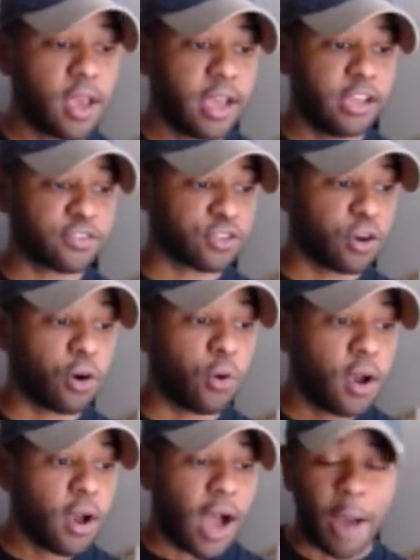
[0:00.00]
And so
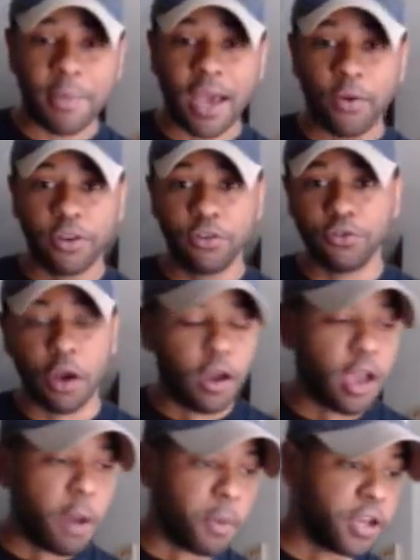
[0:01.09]
I'm not one of the dudes,
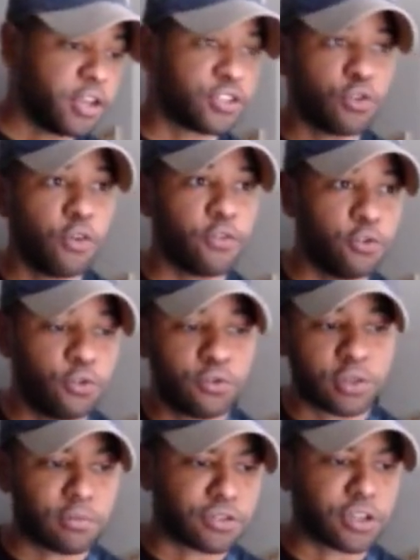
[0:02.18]
oh, I'm gonna hit you if you do
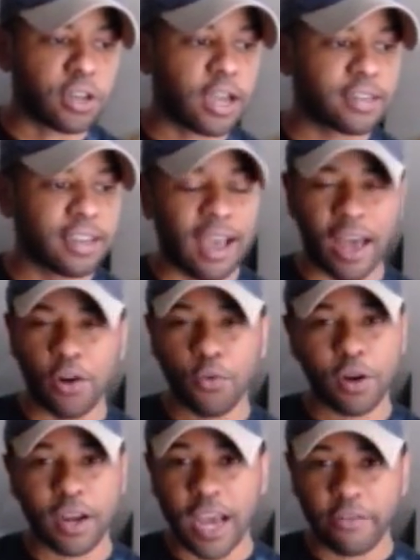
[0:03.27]
some shit like that. I don't
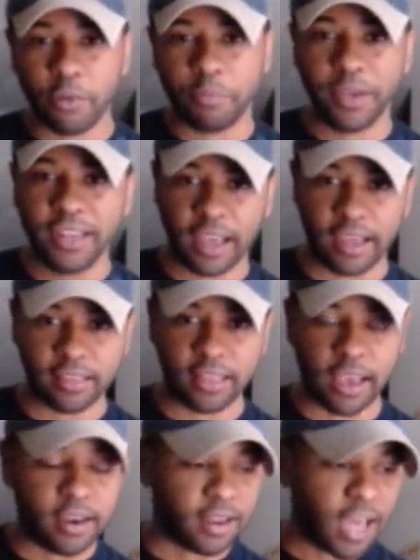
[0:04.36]
want to ever be like
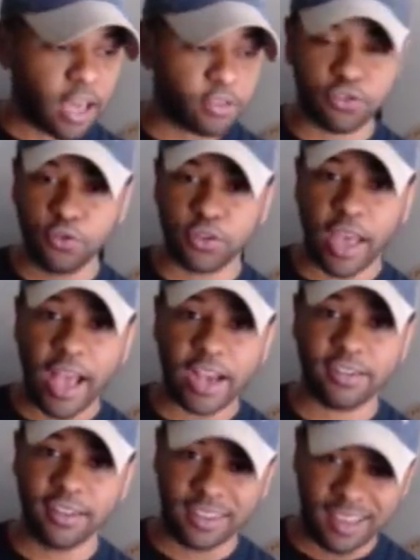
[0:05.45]
that. A lot of those dudes are
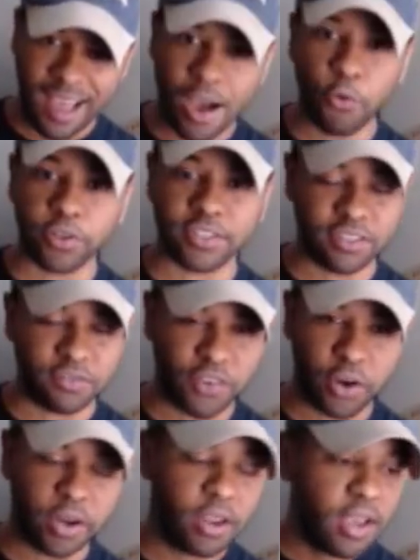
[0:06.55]
actually cowards.
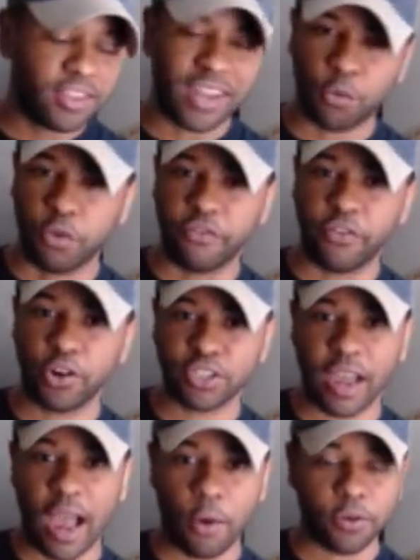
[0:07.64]
They're like reverse
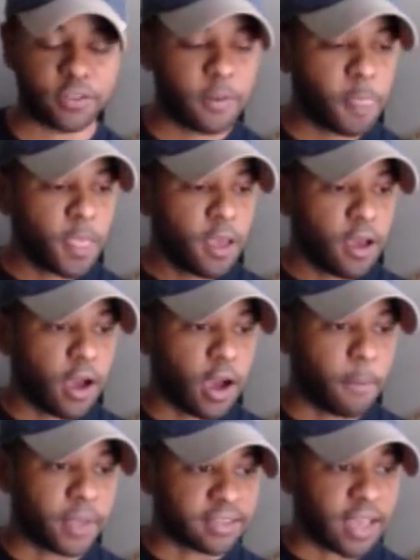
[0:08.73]
cowards.
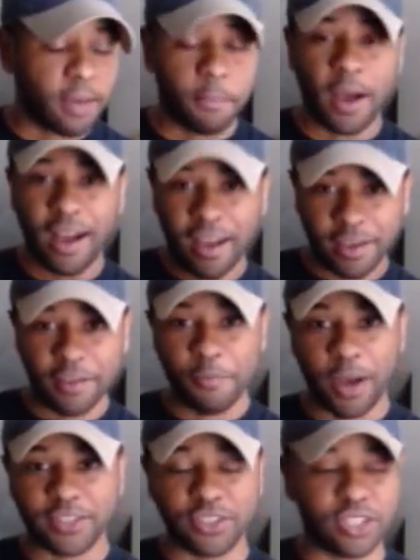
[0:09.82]
Because
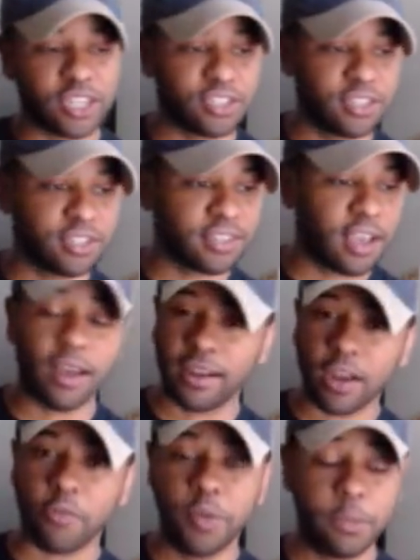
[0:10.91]
my suggestion is that a
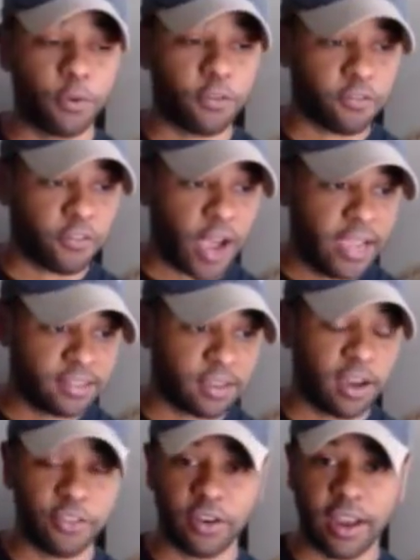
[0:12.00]
lot of people fight
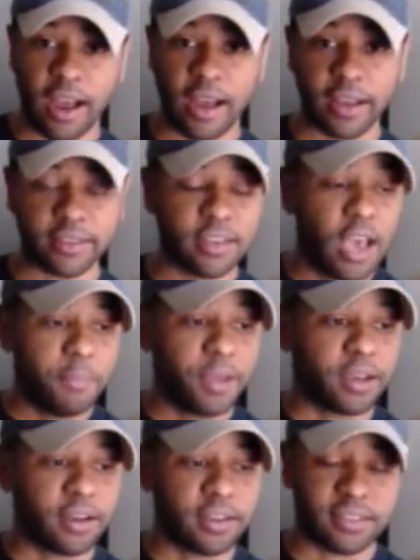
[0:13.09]
other guys
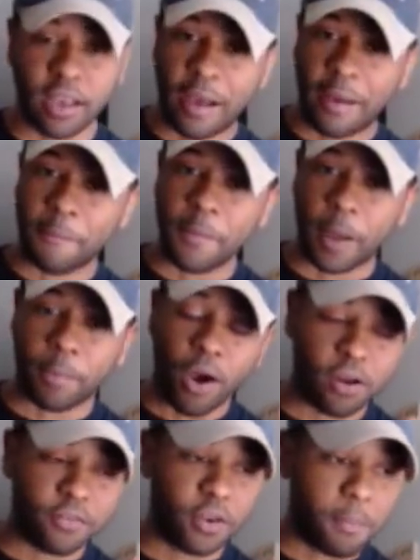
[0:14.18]
because a
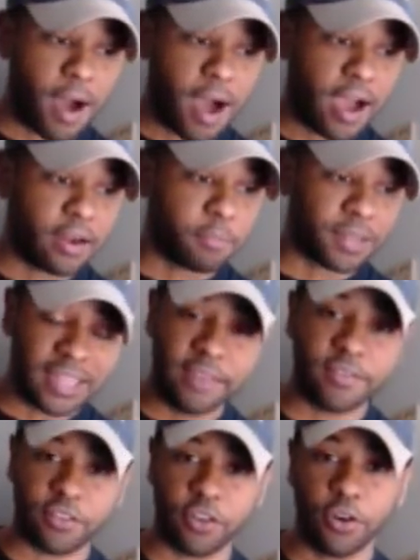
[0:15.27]
part of their mind believes
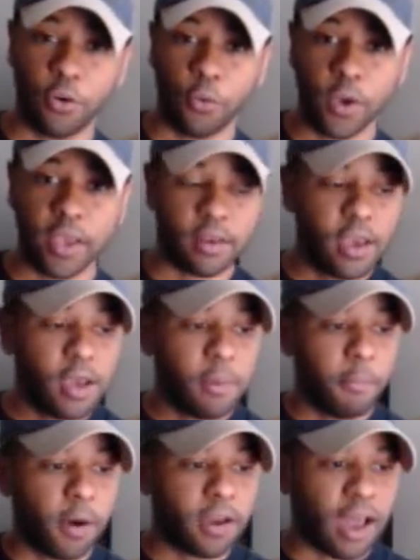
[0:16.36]
that they're gonna win.
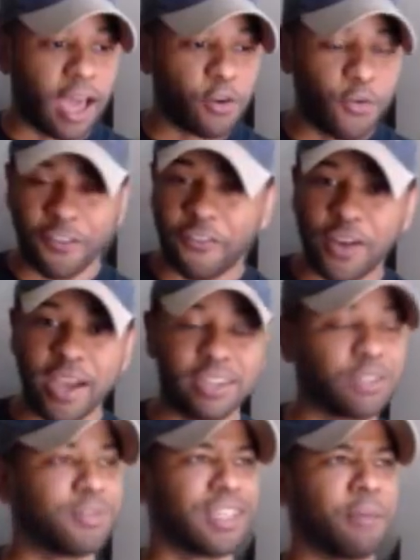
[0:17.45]
But I don't want to fight
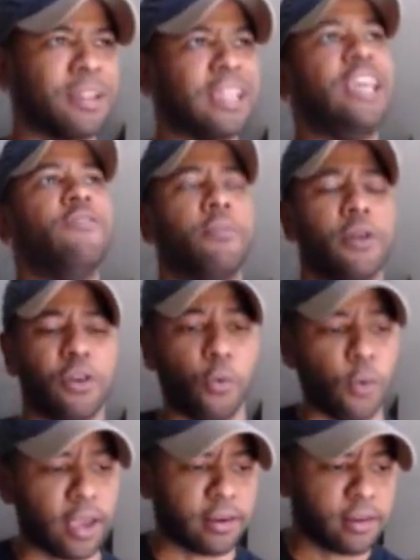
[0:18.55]
just because I believe I'm gonna
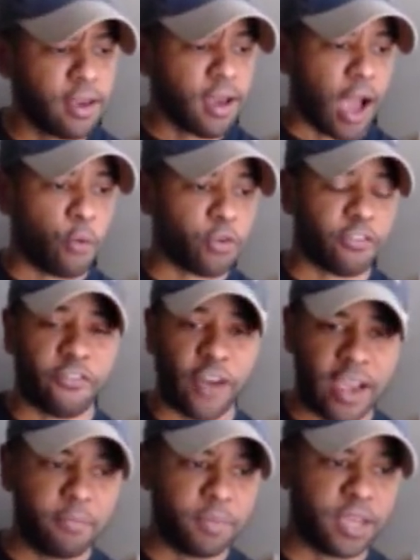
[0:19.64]
win. I want to
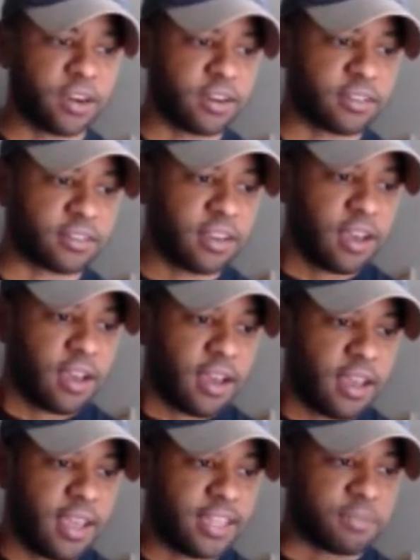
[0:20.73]
fight because
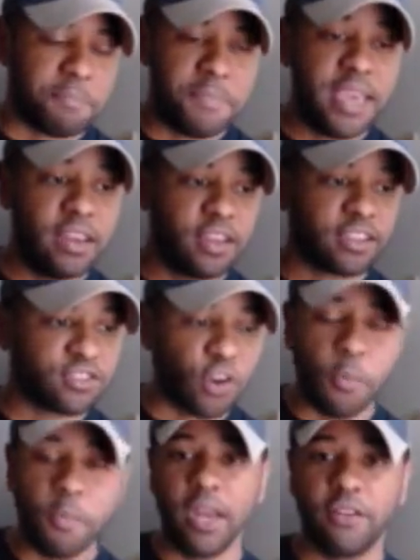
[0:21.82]
it's so
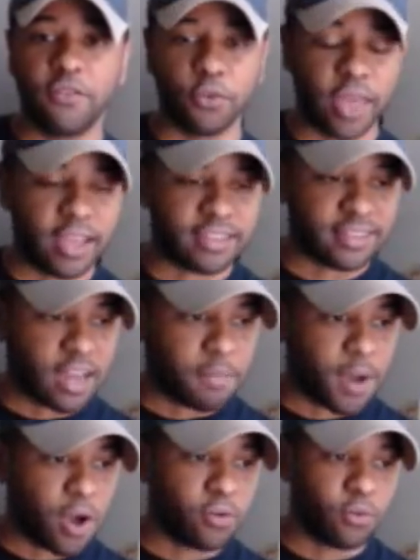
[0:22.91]
meaningful that it's not
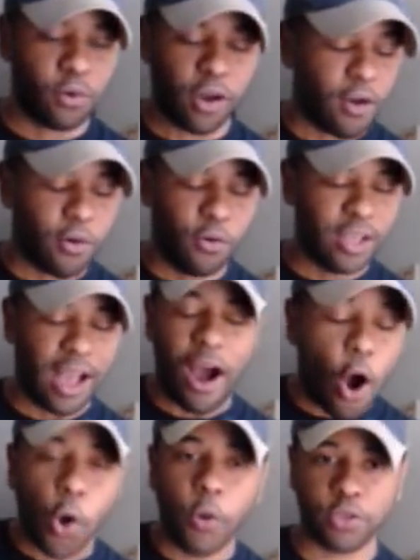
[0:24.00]
about, I
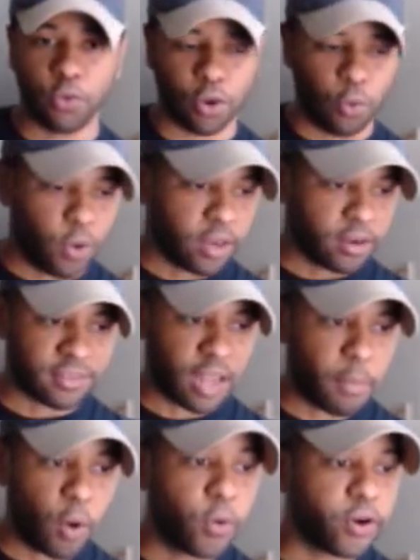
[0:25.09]
always want to win. It's not
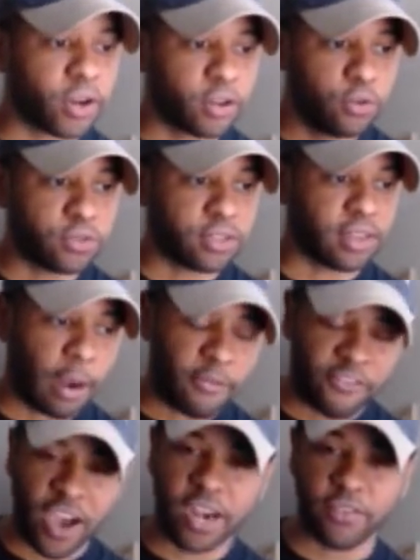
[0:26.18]
about winning or losing. That I'm
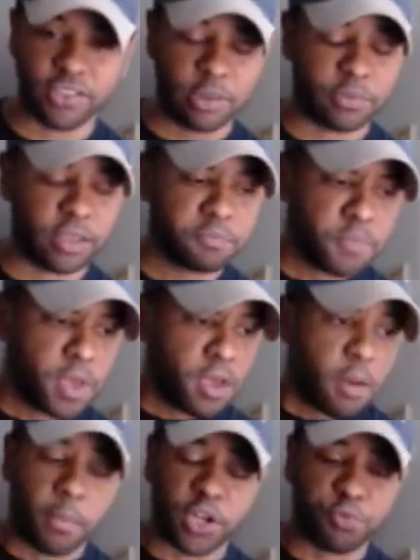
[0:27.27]
fighting for something
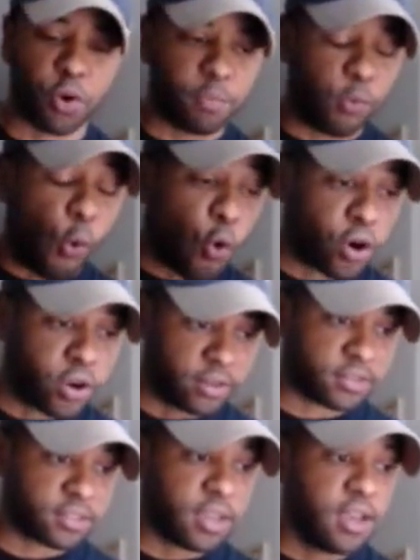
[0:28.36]
much more
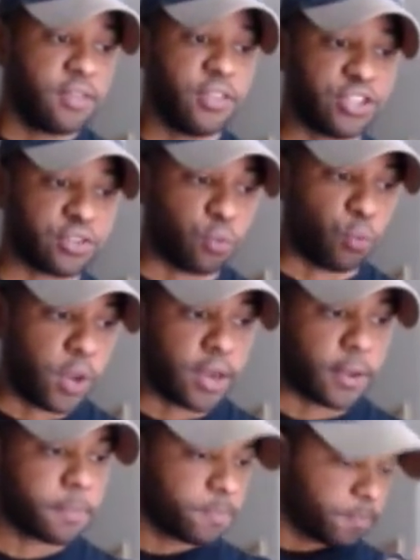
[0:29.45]
important than just winning.